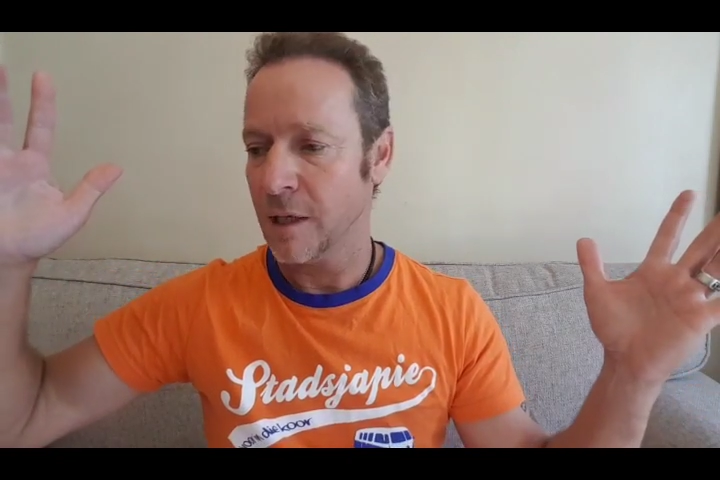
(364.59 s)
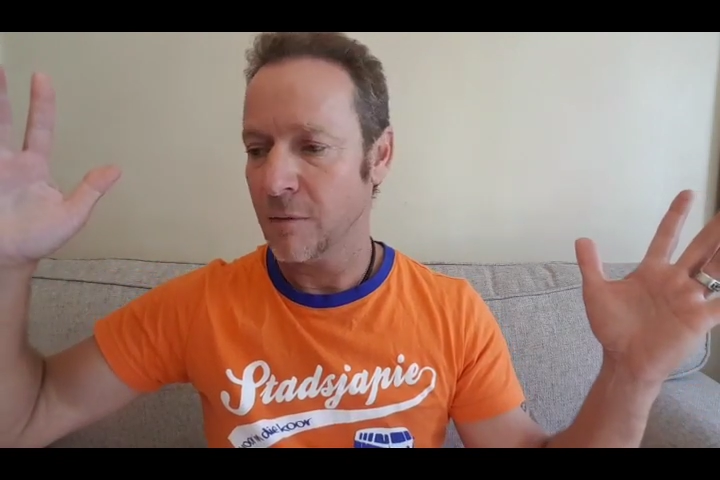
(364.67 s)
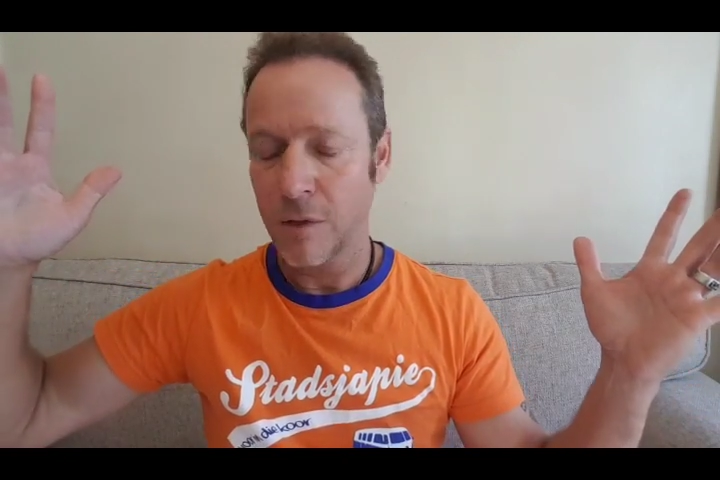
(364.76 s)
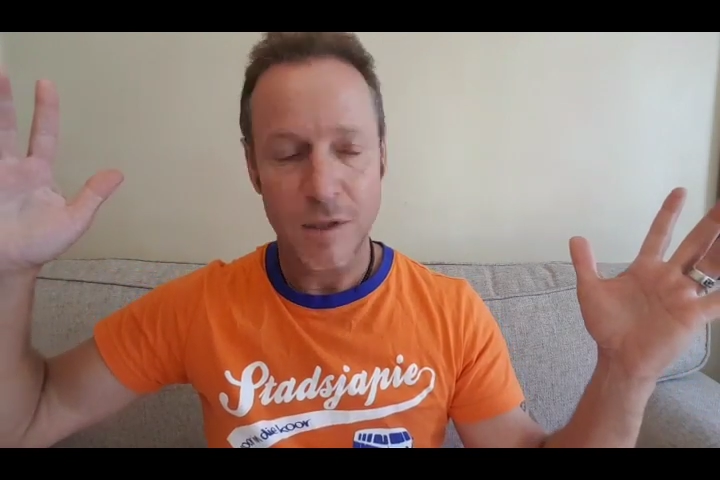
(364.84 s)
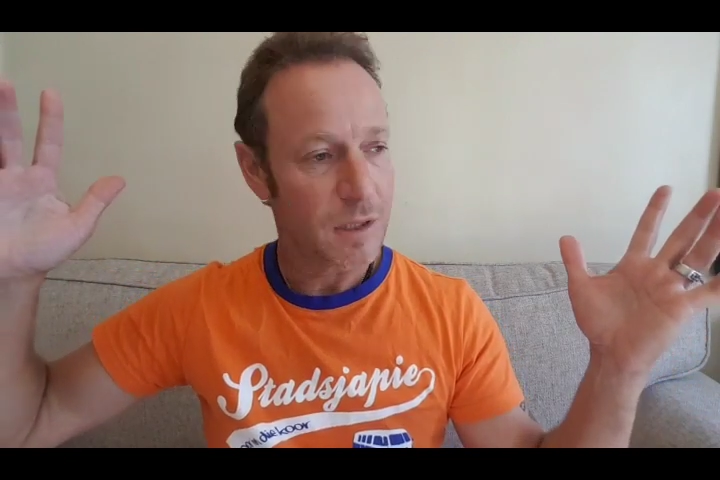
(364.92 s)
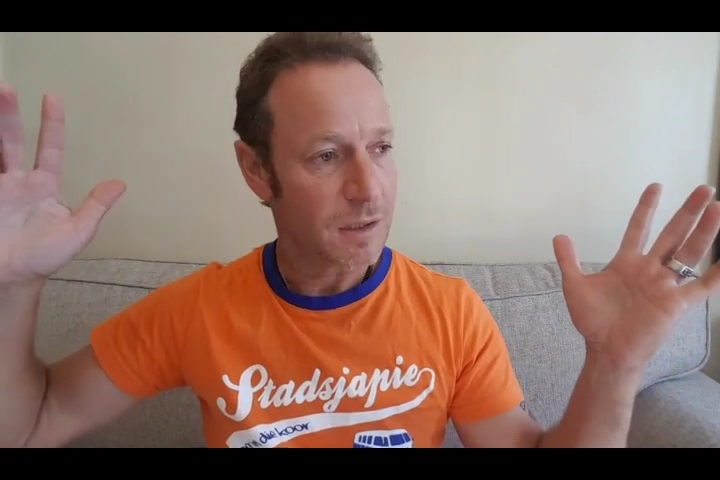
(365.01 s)

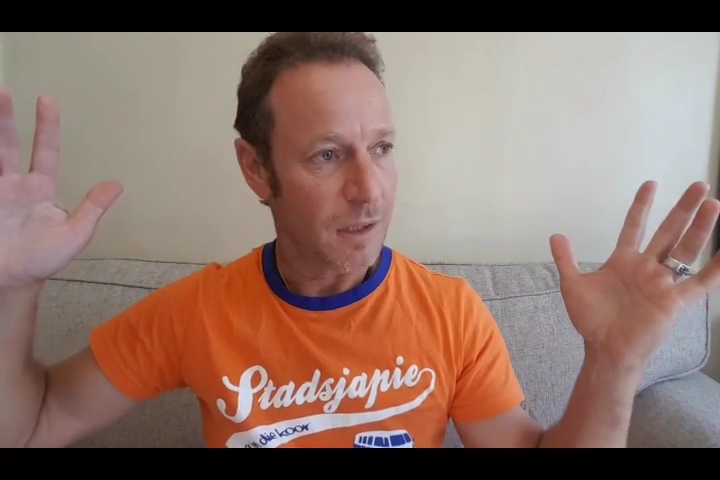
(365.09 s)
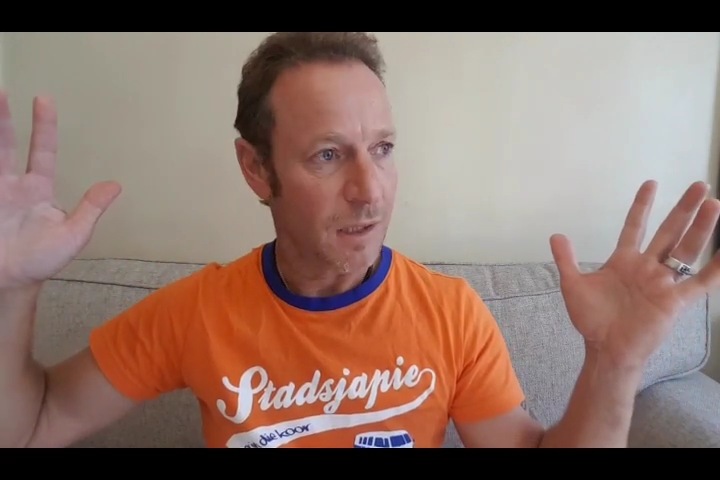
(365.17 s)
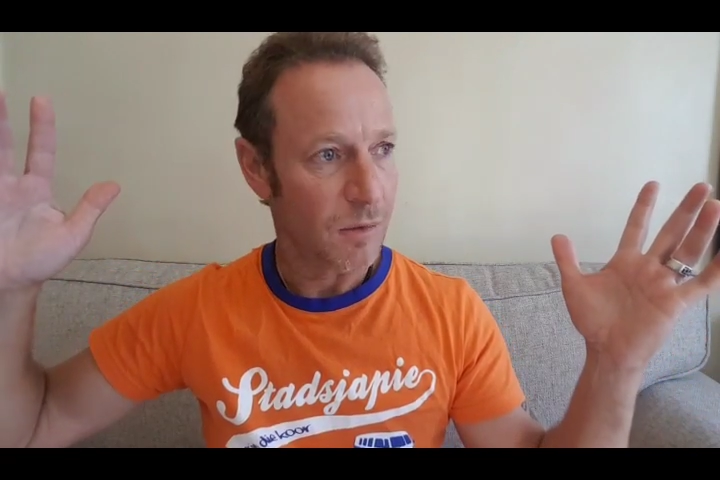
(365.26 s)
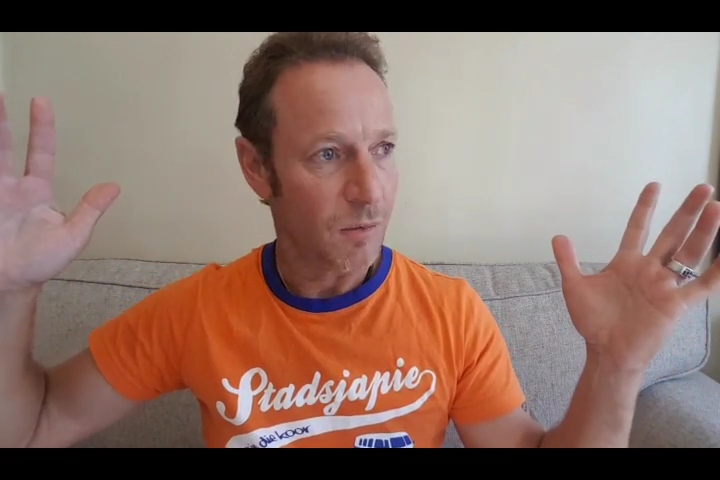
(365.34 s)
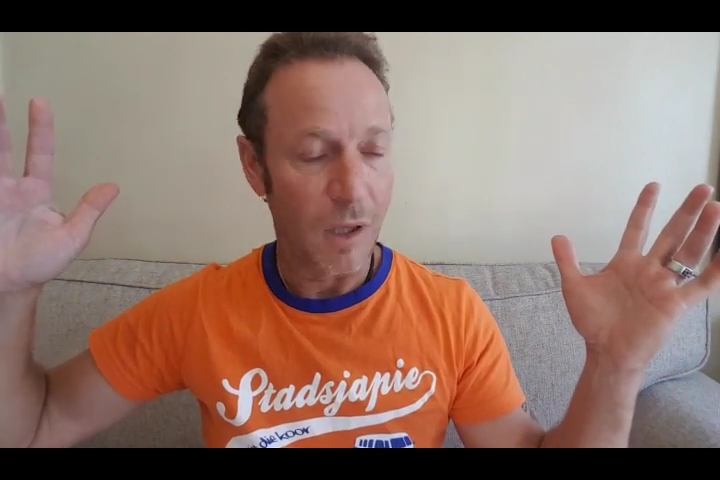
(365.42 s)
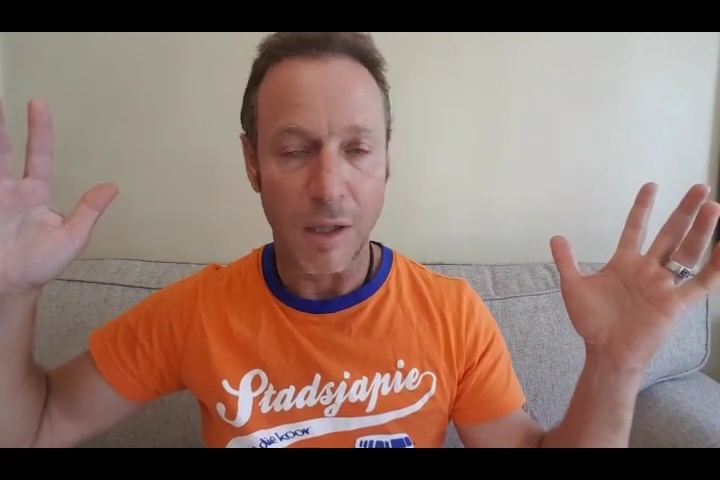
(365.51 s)
And we just
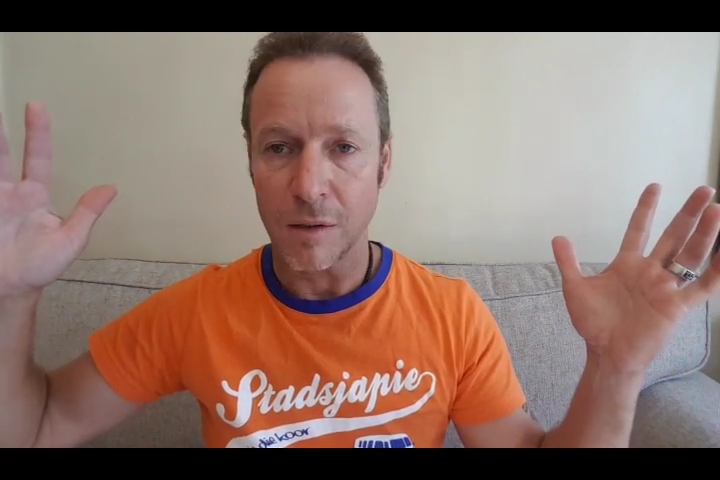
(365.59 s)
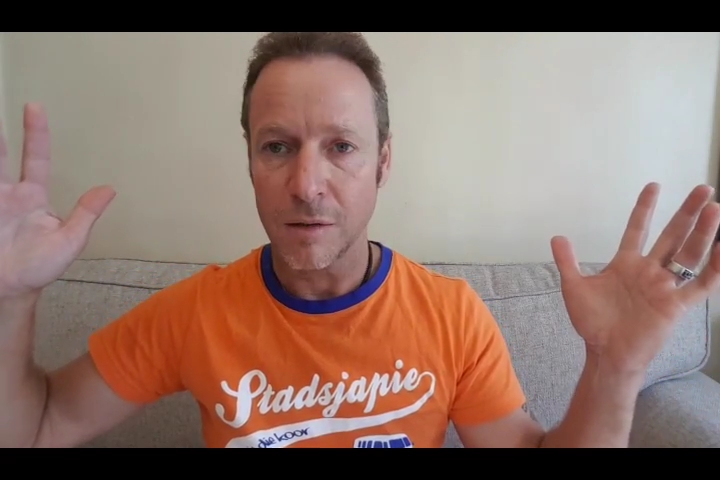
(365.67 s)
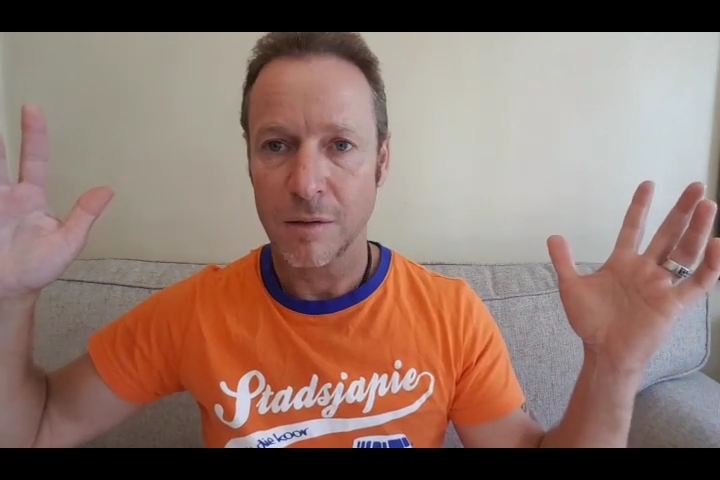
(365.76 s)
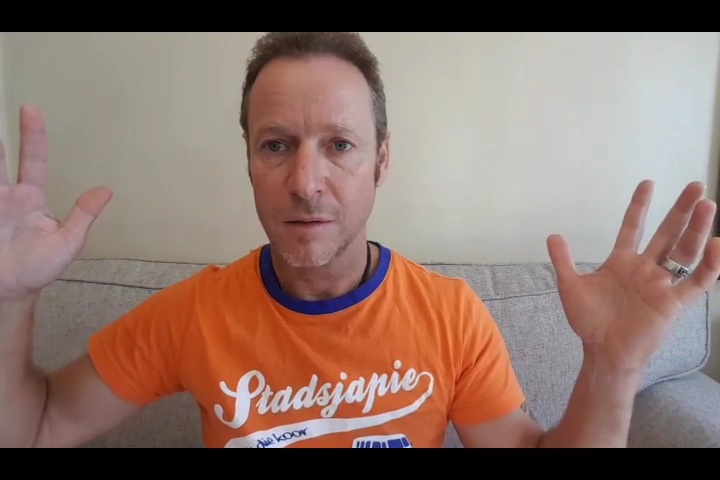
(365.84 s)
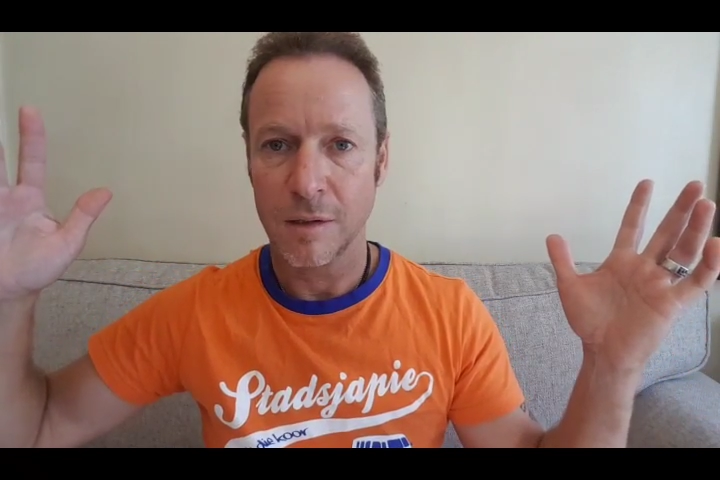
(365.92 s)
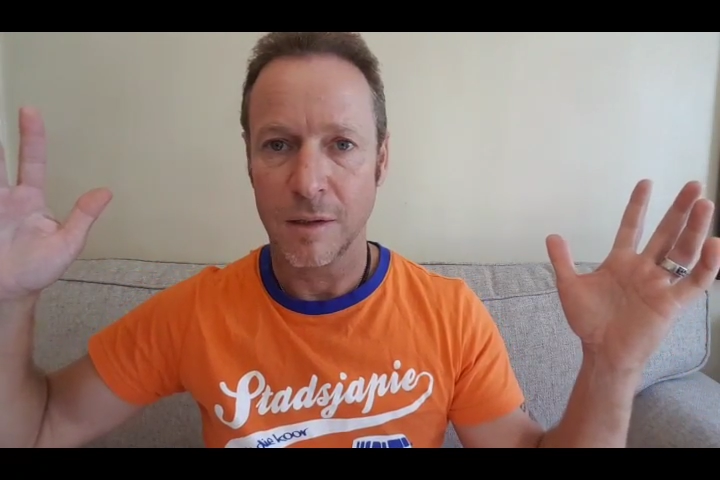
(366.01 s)
like, wow,
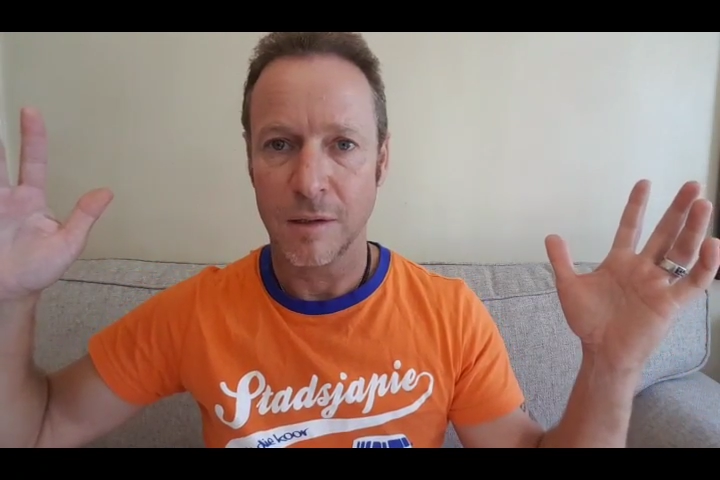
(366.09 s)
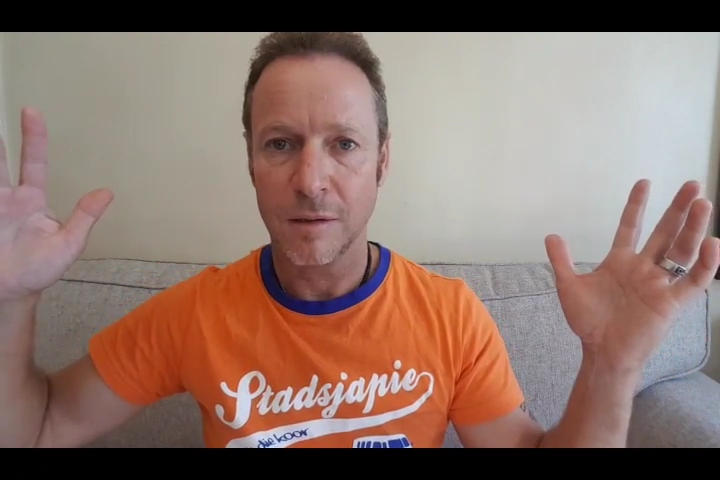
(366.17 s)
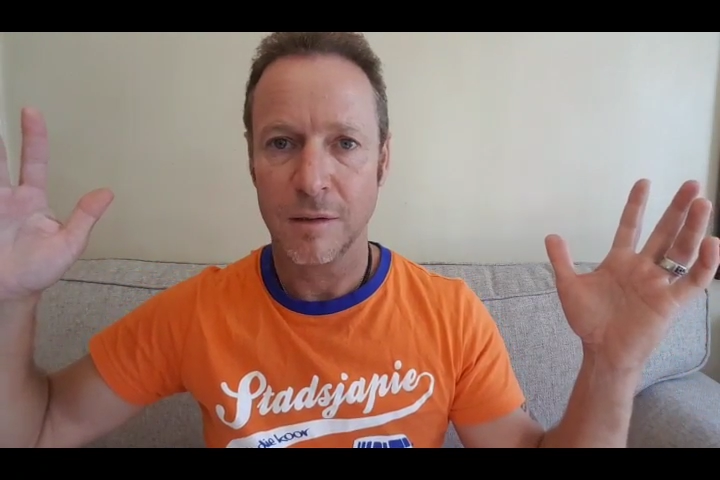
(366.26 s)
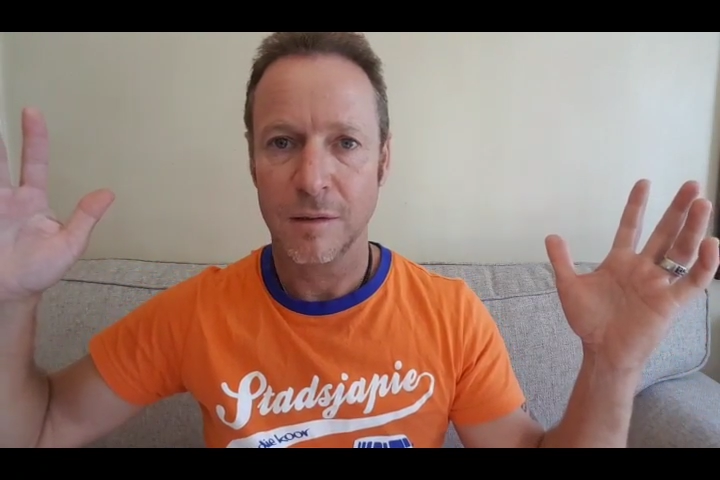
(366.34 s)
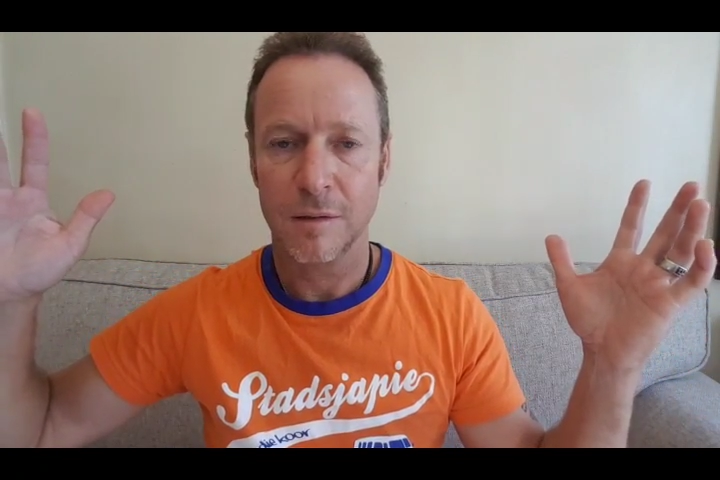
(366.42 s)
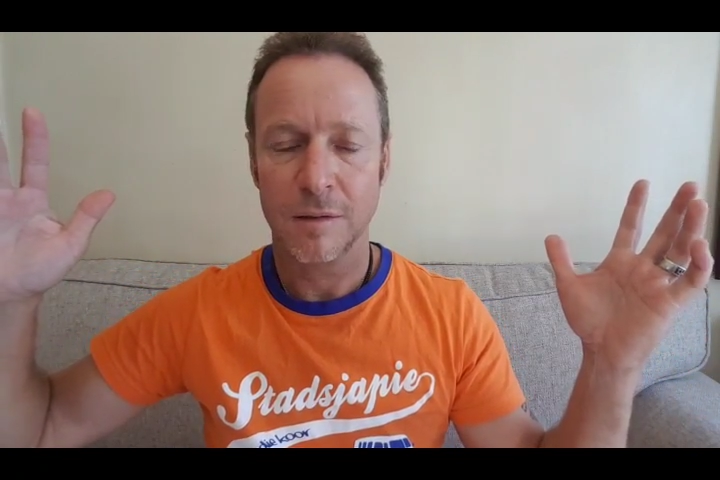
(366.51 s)
you know.